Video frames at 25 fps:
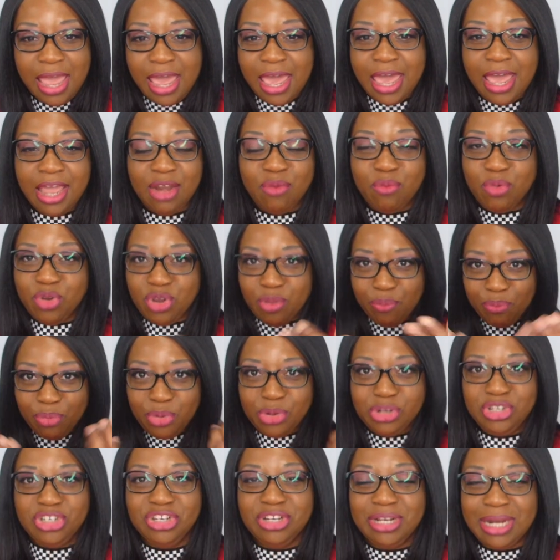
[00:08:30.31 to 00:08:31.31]
and when you
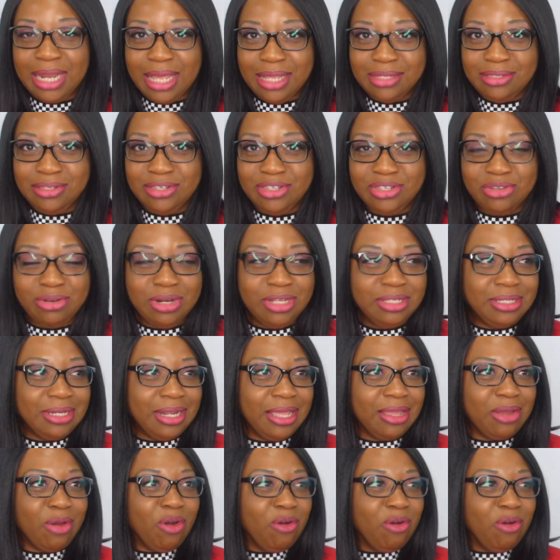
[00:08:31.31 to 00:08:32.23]
put your glasses on it's like